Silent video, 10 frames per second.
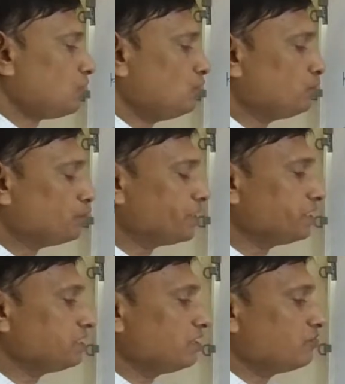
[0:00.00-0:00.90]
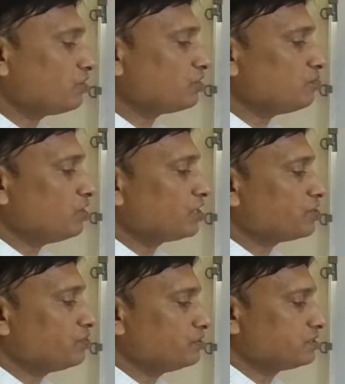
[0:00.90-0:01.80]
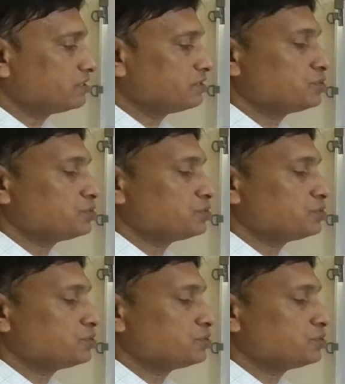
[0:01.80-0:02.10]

rotate water molecules